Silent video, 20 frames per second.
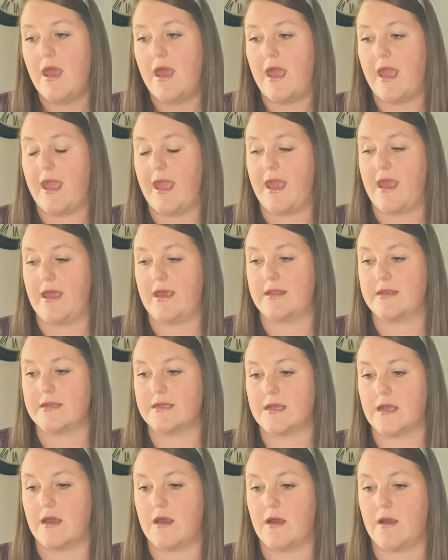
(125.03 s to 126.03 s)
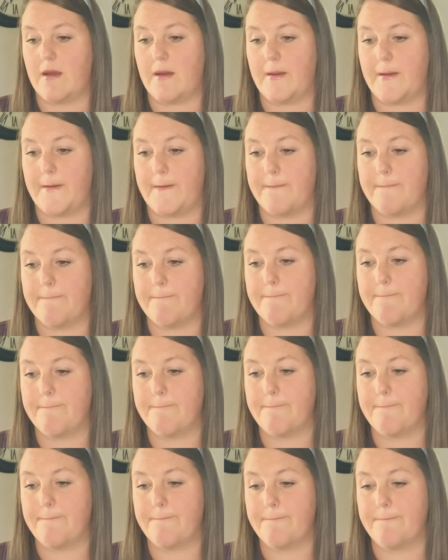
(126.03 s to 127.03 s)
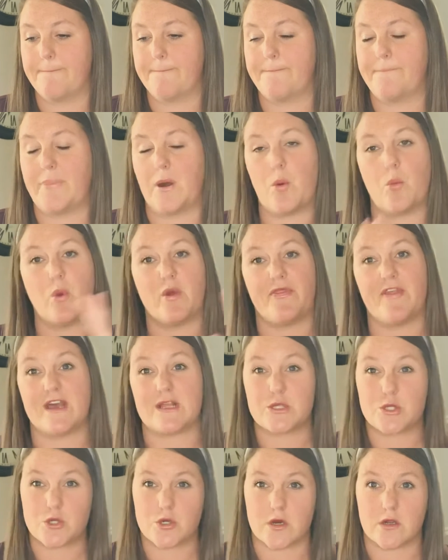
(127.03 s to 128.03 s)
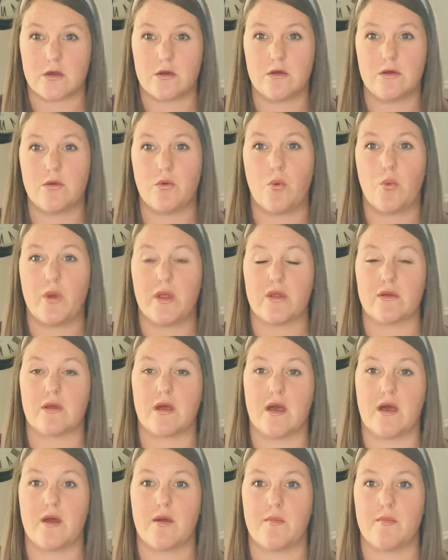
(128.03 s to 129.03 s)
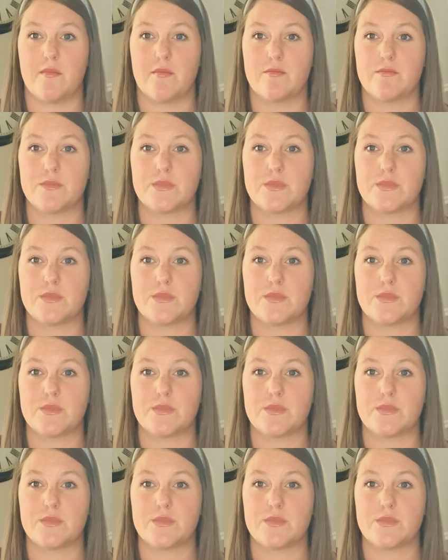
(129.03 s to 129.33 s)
And, but with that struggle will come